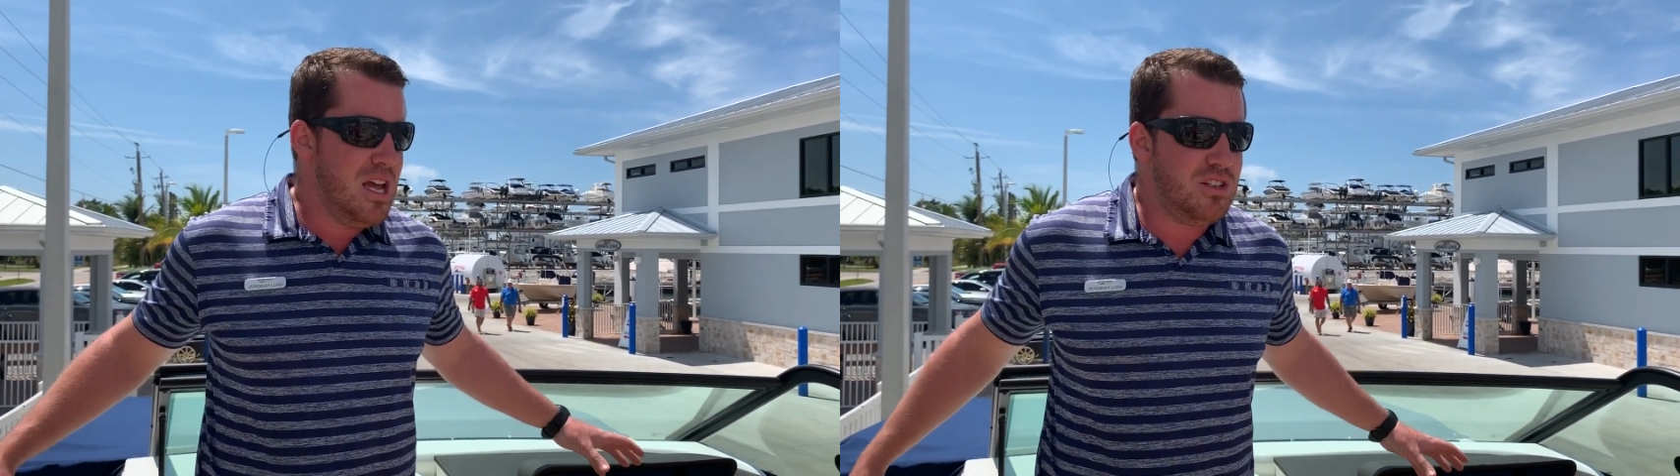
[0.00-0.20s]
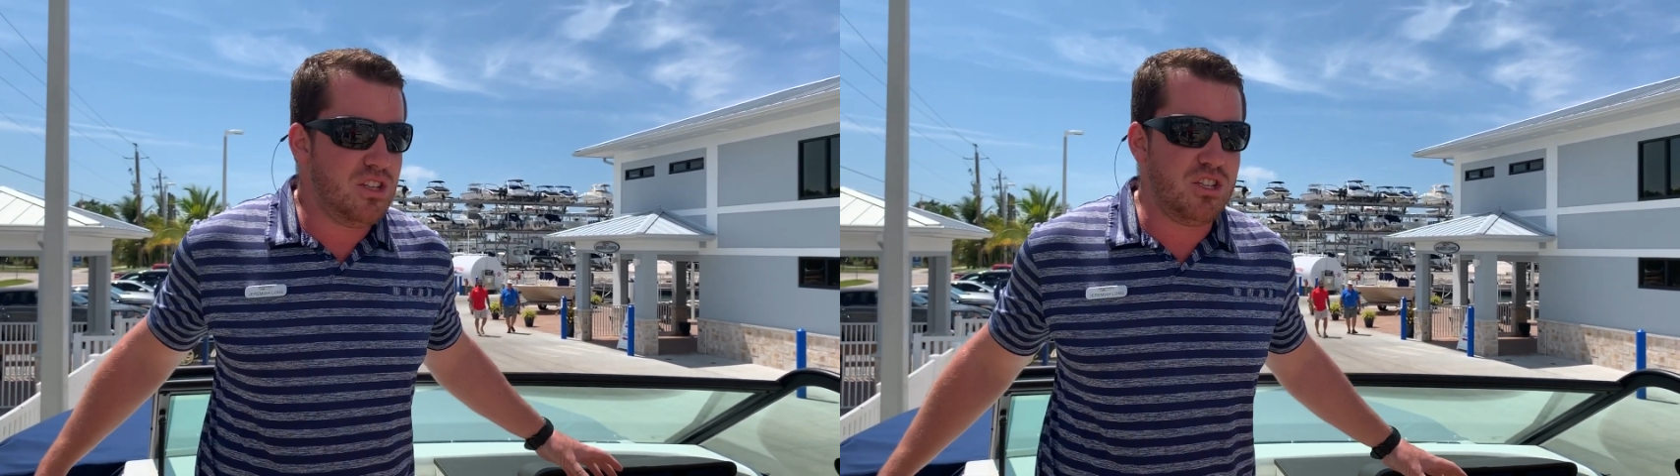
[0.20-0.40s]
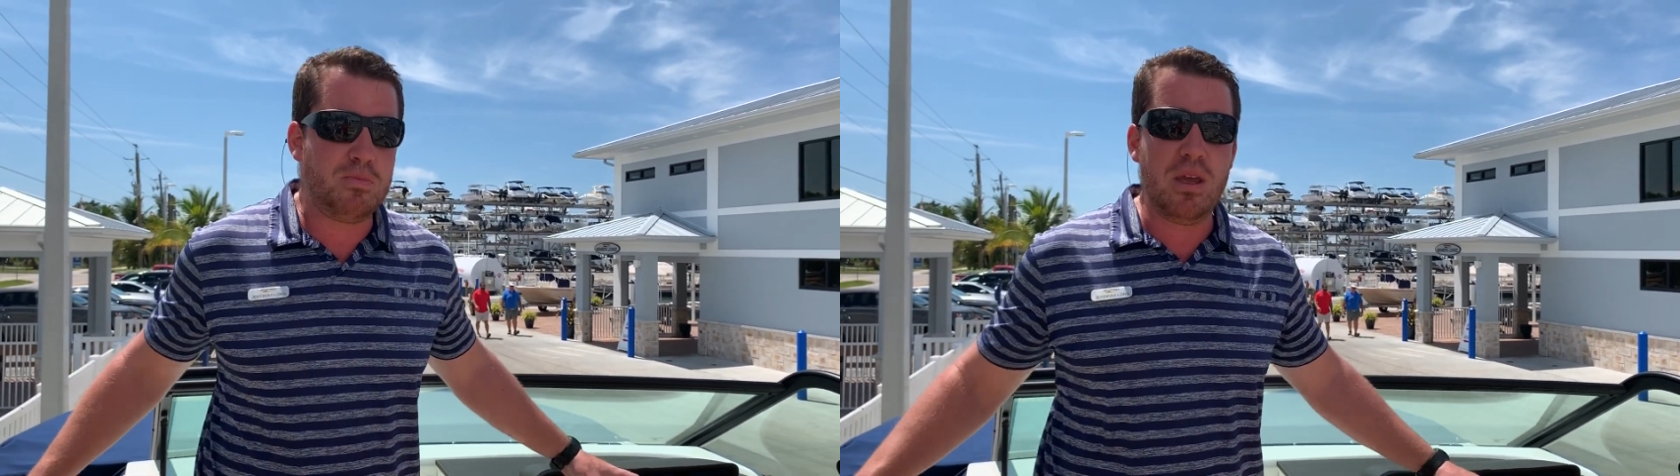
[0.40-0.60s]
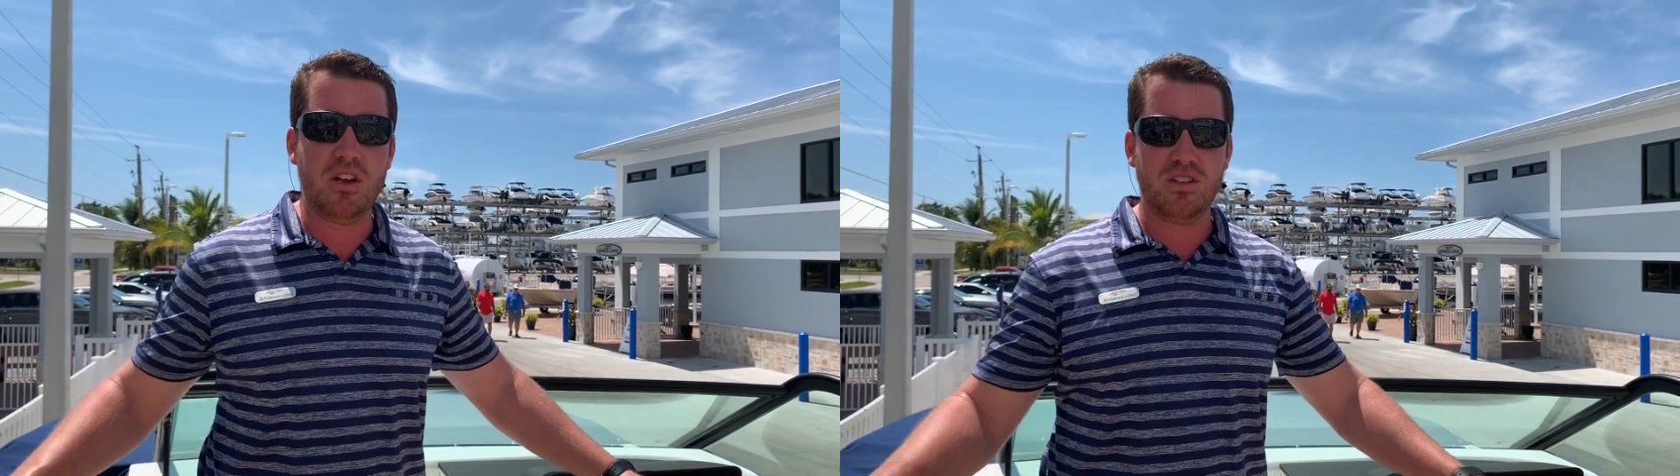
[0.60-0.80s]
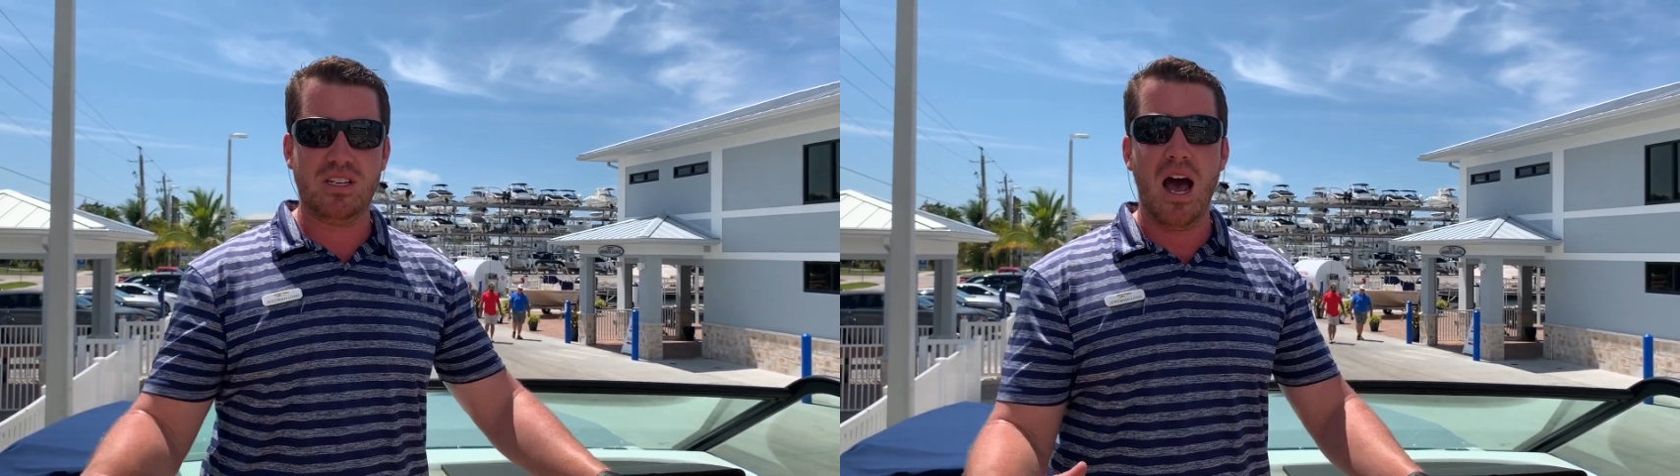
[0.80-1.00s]
to the
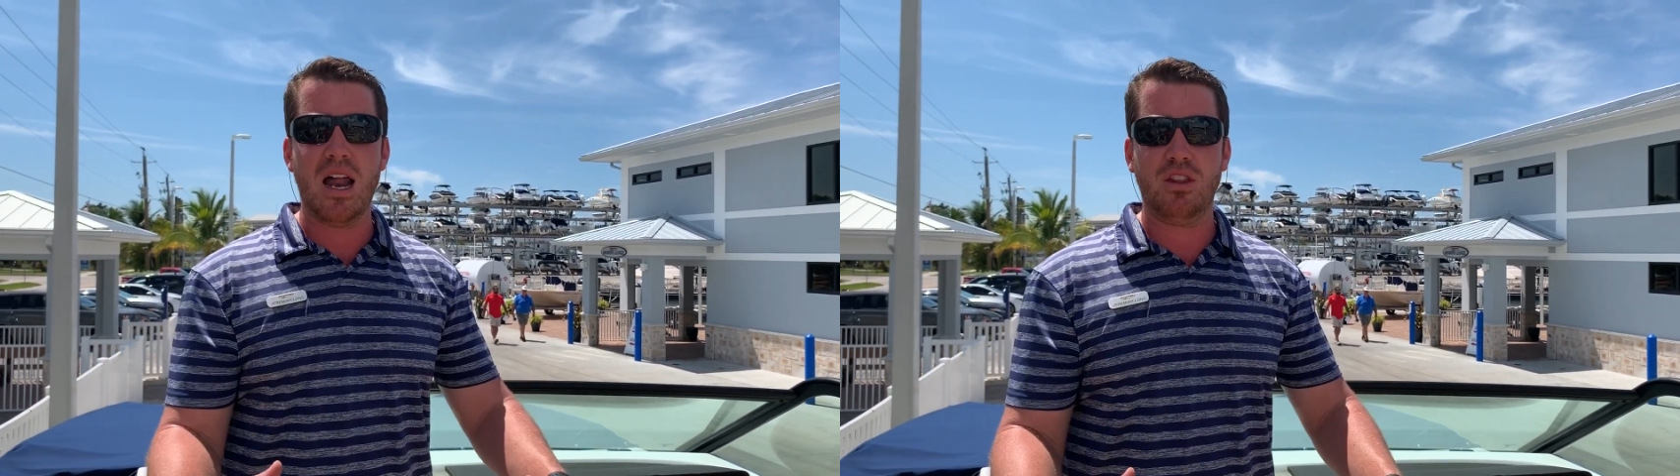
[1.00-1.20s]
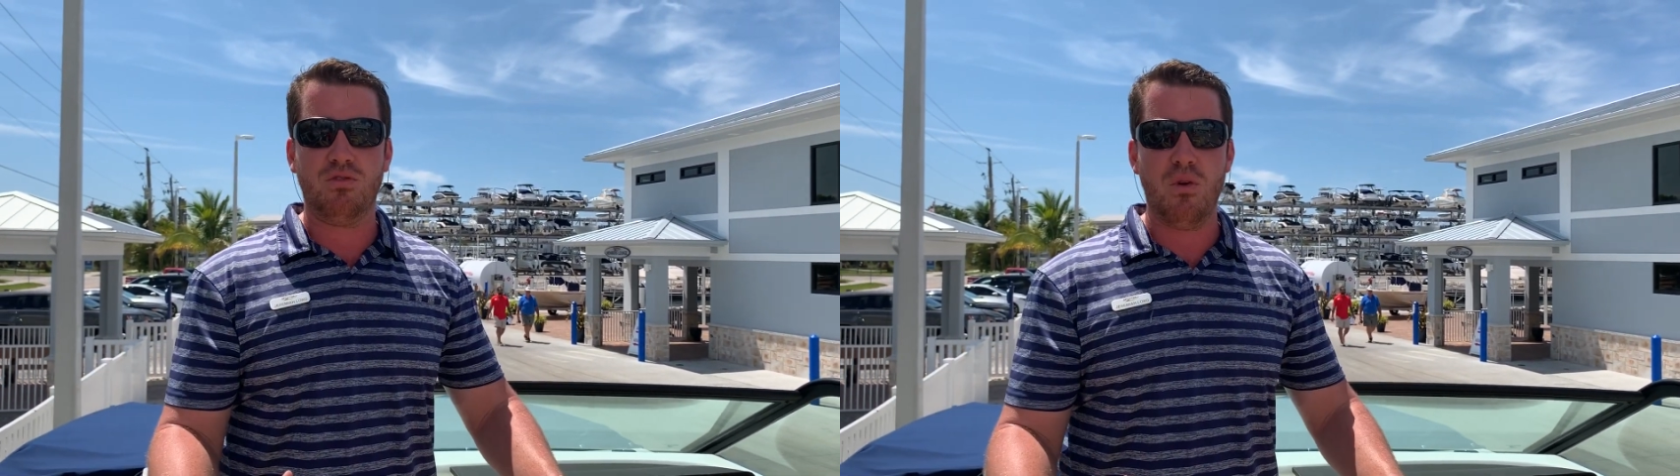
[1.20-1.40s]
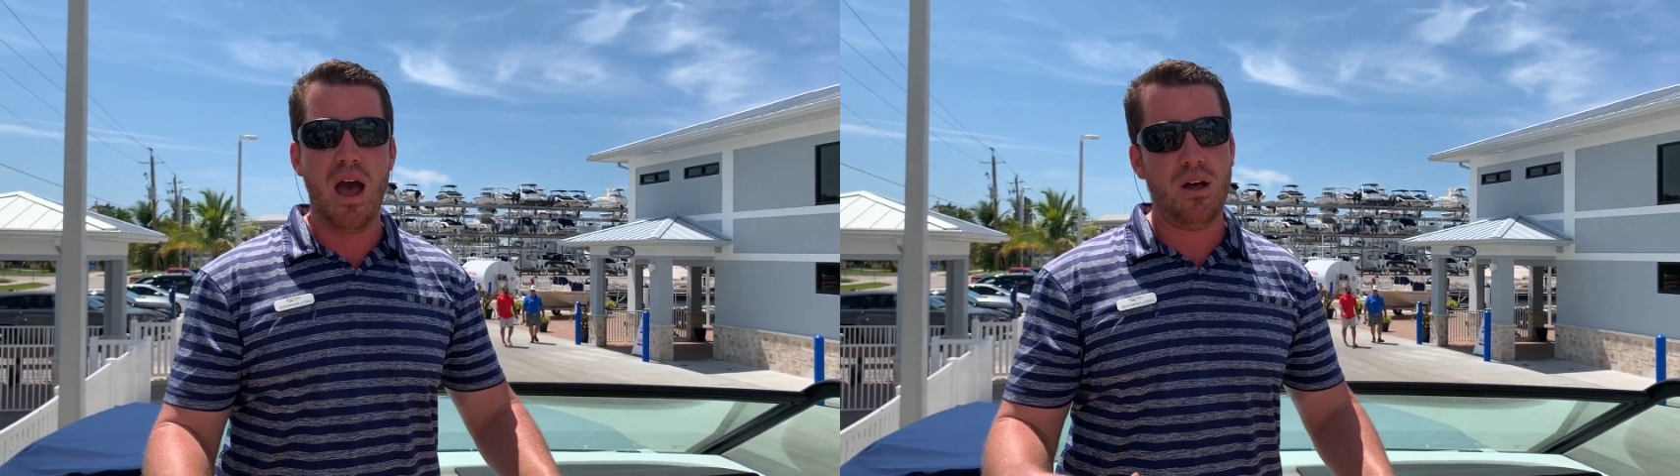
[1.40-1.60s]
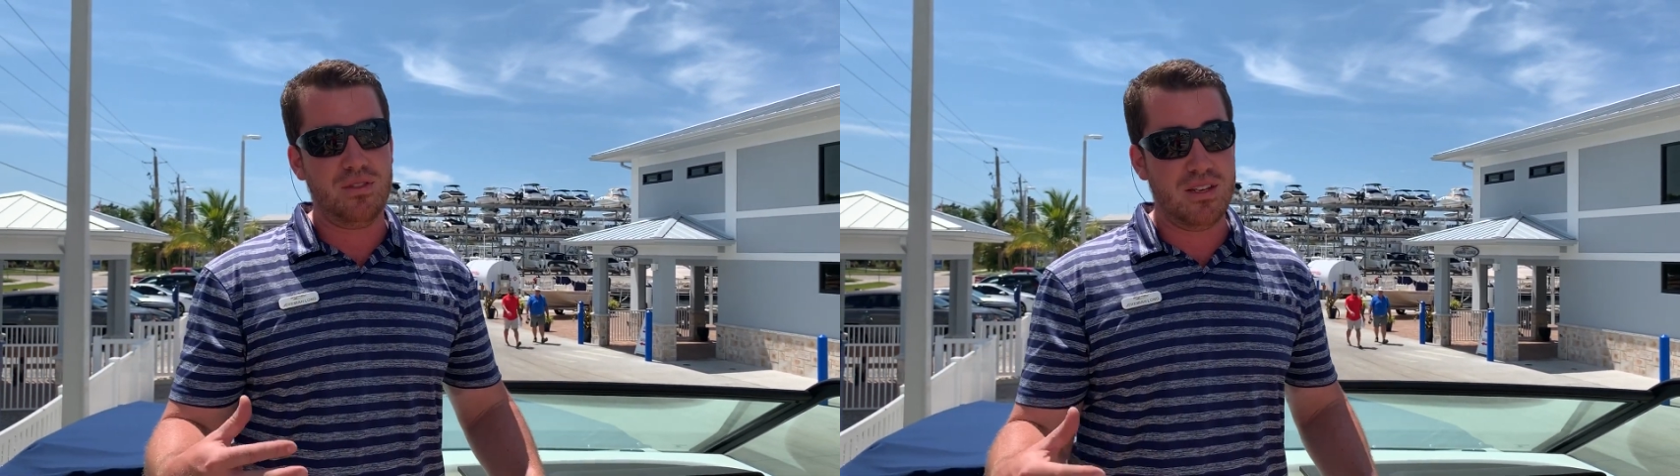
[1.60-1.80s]
speakers dotted throughout.